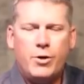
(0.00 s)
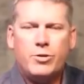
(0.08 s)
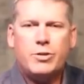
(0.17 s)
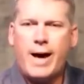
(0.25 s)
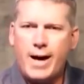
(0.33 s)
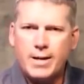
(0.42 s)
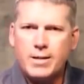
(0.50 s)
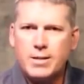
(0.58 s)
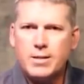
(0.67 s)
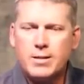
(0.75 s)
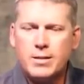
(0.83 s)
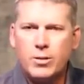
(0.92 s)

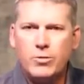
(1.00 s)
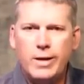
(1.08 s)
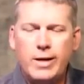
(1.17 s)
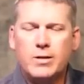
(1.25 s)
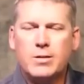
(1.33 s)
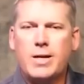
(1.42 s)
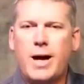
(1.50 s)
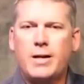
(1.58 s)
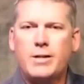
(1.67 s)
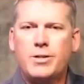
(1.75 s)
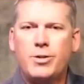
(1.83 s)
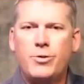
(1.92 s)
status, no legal
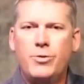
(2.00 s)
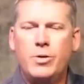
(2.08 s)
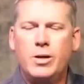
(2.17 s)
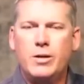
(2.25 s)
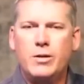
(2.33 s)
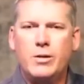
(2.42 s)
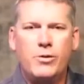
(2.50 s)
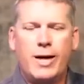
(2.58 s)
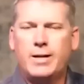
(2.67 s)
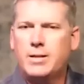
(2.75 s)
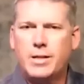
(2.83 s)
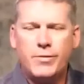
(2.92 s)
status to the
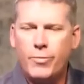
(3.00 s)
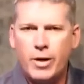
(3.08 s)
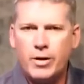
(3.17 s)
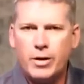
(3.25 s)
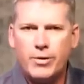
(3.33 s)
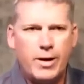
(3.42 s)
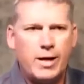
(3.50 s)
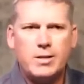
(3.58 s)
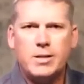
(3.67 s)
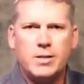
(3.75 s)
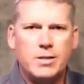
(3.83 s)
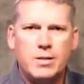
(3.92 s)
United States of America. They're not
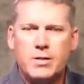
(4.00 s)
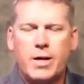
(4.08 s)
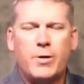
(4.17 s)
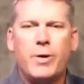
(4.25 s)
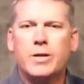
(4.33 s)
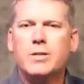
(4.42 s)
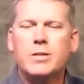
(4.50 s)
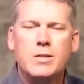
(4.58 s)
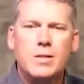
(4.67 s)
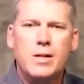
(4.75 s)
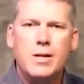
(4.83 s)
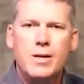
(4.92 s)
citizens, they're not
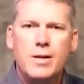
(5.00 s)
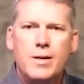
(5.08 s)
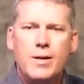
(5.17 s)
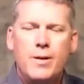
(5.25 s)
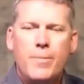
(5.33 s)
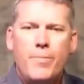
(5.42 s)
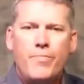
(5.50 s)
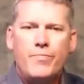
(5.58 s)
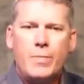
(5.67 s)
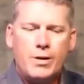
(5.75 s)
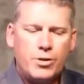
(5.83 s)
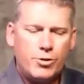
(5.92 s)
residents.
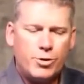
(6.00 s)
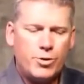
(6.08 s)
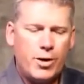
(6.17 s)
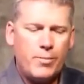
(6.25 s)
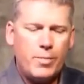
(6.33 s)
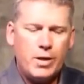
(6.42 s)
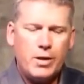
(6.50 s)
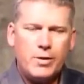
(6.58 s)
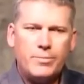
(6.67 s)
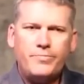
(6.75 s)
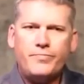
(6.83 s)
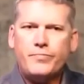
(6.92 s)
And so Trump
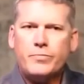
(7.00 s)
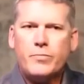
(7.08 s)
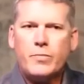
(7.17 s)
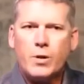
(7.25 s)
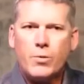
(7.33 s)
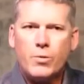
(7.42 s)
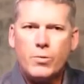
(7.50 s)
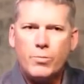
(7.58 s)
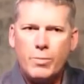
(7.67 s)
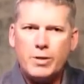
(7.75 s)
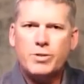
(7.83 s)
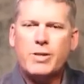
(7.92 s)

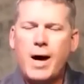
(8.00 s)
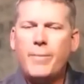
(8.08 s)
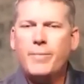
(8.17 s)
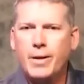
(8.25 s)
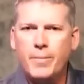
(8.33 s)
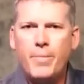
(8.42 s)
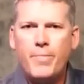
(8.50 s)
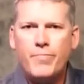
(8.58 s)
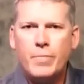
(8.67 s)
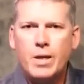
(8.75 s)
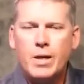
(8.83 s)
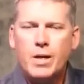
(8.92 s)
must stop them,
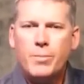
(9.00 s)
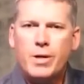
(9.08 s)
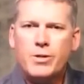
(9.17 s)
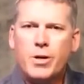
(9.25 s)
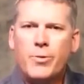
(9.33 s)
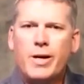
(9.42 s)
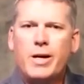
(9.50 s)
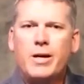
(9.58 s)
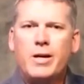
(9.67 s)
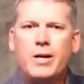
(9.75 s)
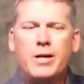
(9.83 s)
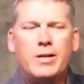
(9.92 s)
but he's already
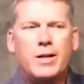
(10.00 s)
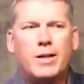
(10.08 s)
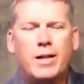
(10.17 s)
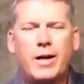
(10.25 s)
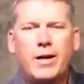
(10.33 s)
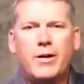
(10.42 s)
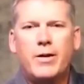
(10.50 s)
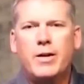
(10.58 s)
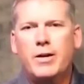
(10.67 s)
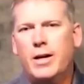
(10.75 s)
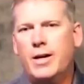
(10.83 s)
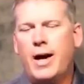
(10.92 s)
declared
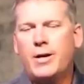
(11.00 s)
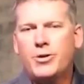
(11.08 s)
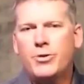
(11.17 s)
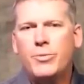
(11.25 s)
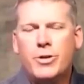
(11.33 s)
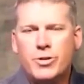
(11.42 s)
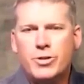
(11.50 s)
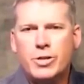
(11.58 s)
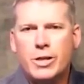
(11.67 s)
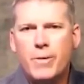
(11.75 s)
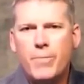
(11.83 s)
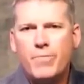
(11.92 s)
a national emergency.